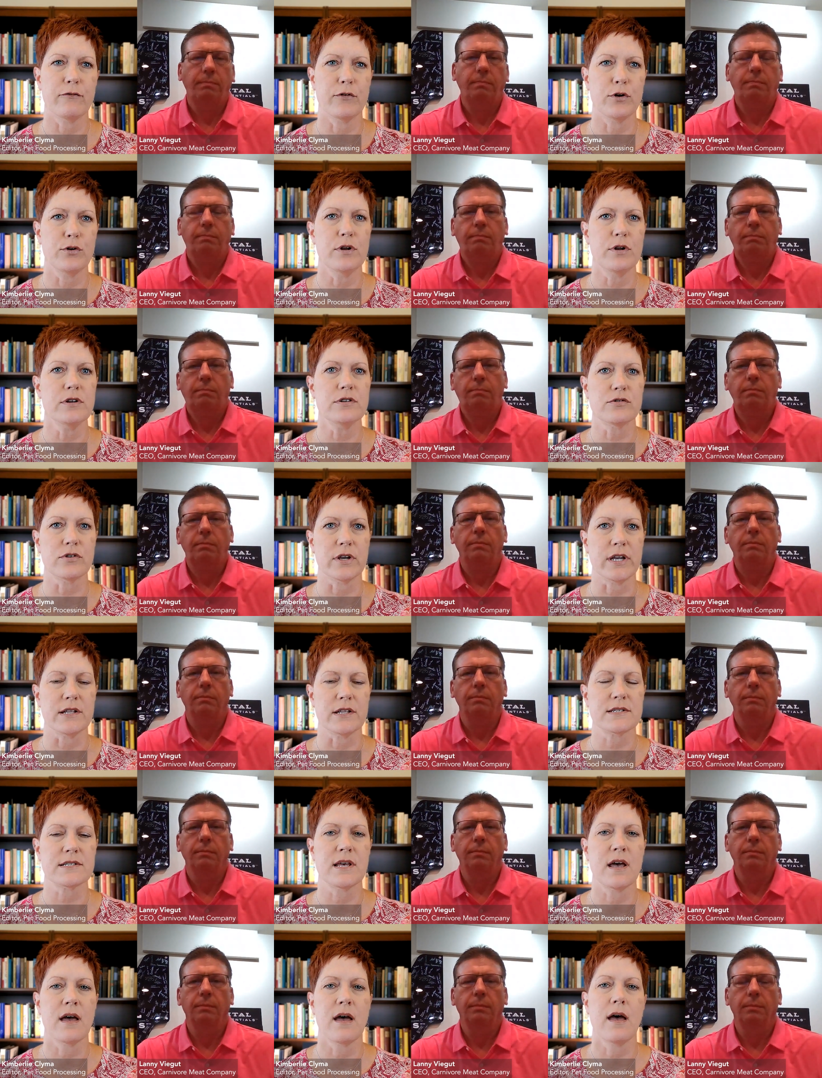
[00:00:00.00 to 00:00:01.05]
Speaker 1: food and treats
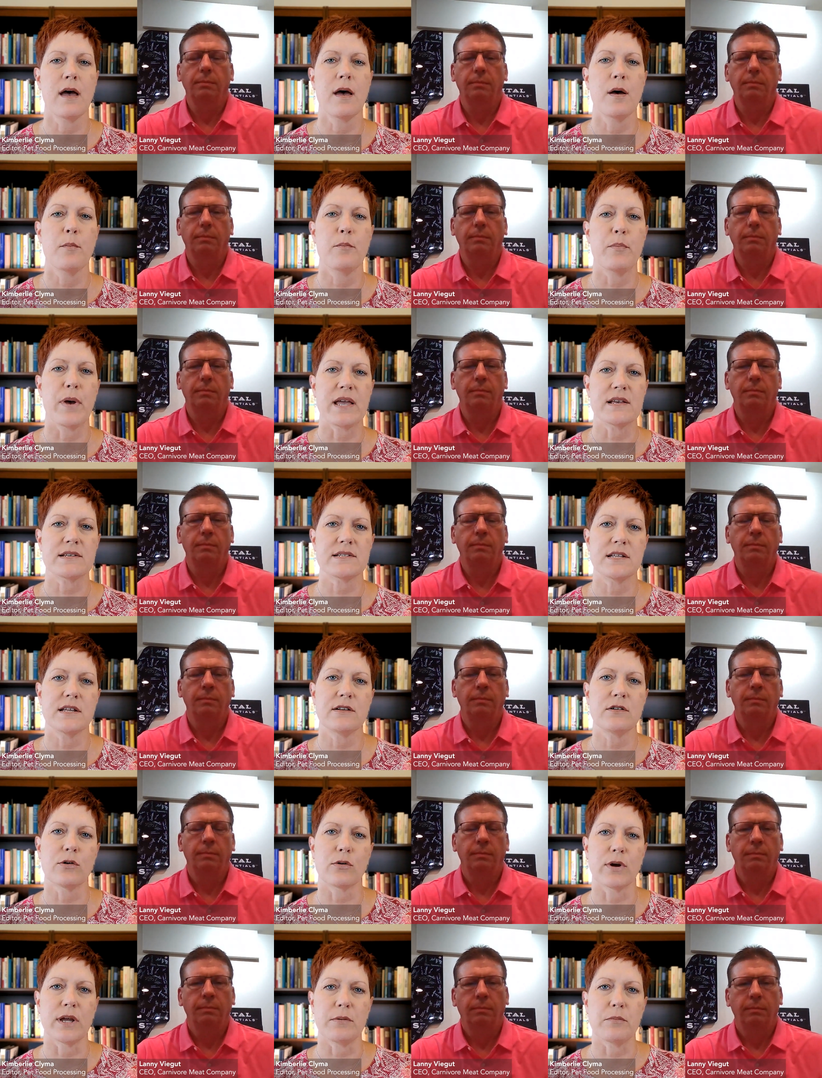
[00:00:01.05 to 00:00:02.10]
based in
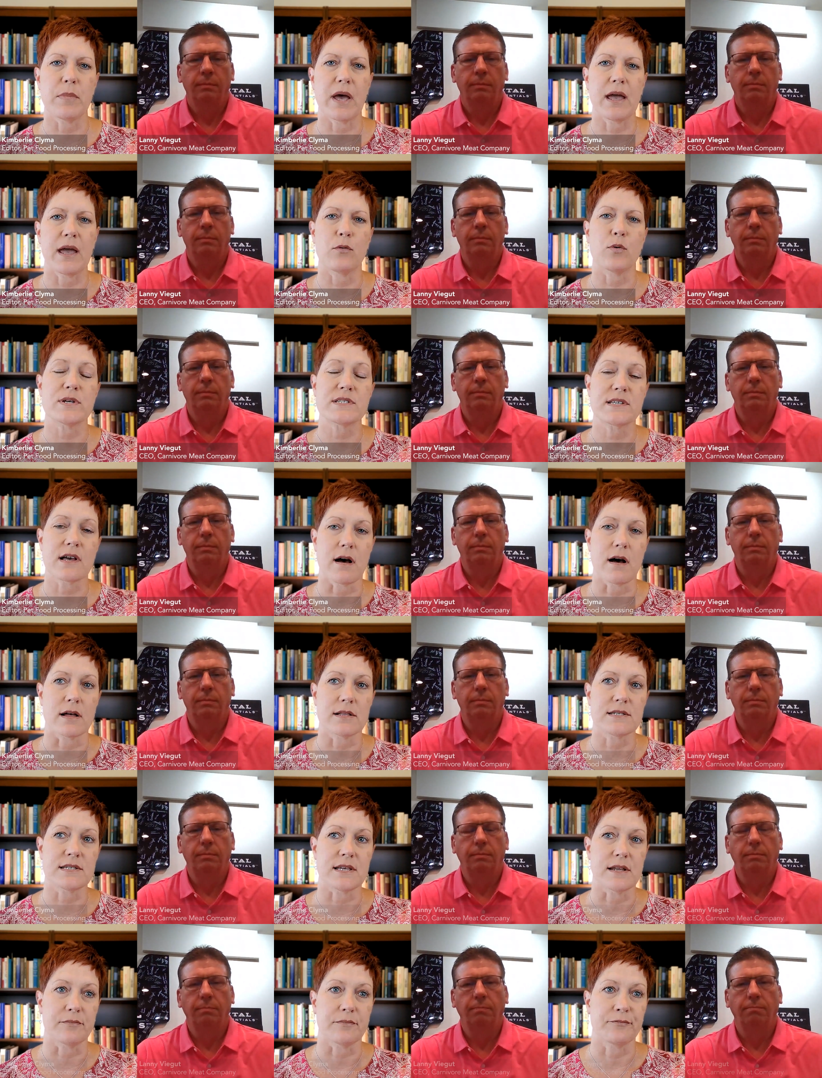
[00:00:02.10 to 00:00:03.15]
Green Bay,
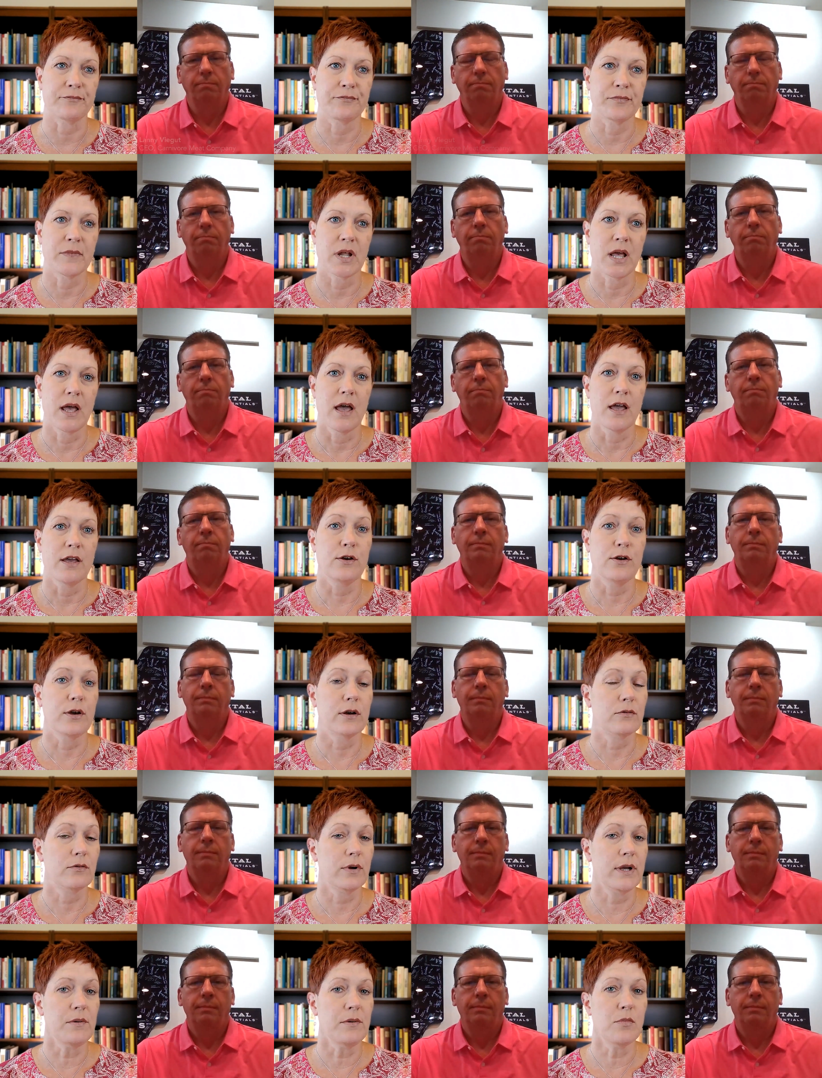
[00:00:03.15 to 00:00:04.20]
Wisconsin. You can
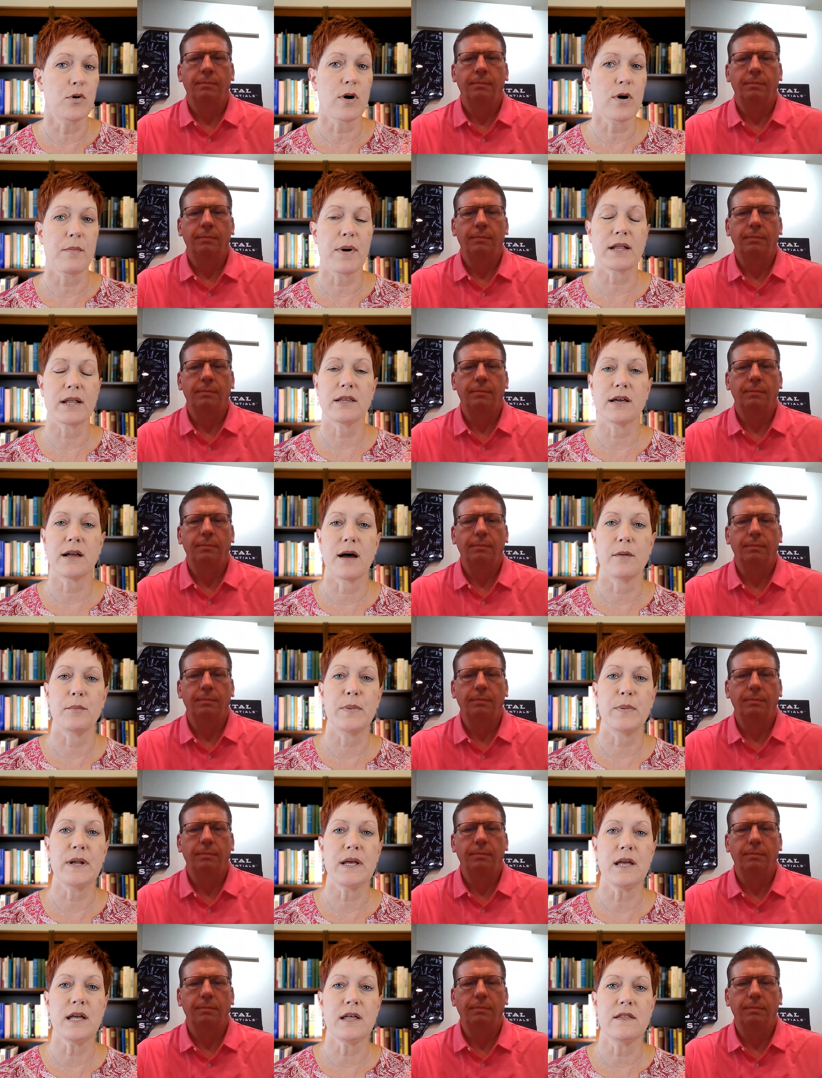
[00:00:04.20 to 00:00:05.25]
read more about the
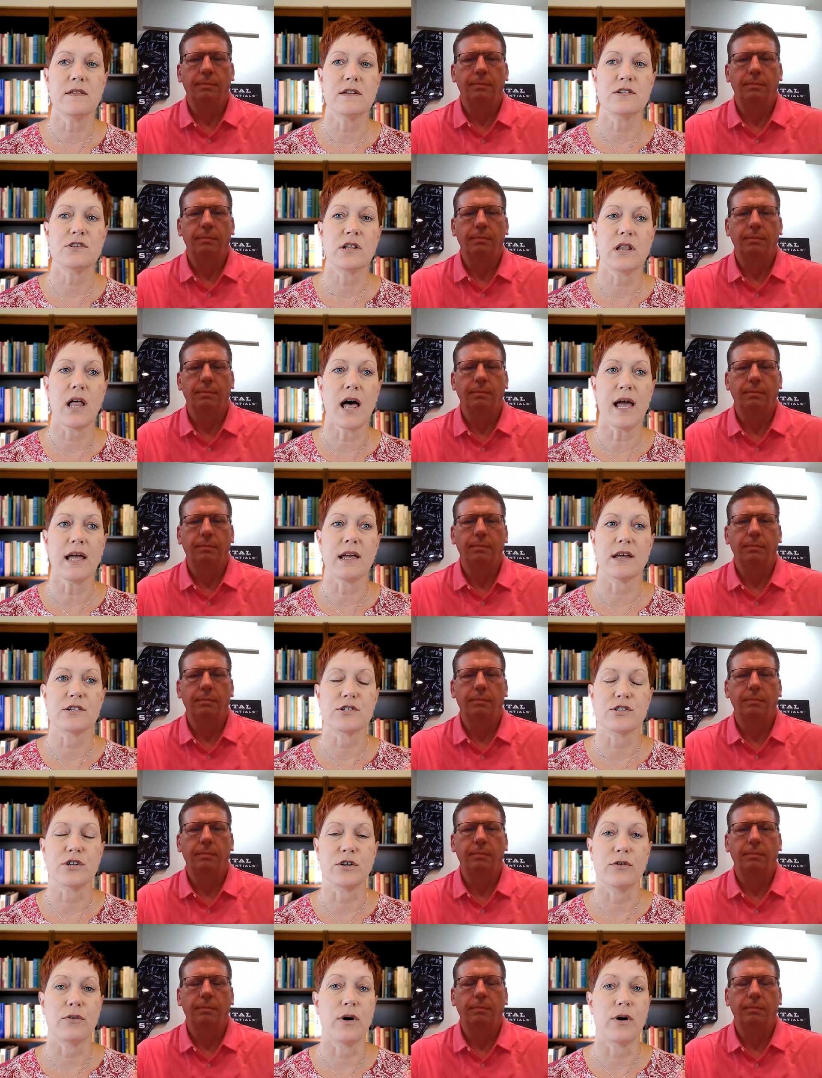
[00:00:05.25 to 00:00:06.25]
company in the July issue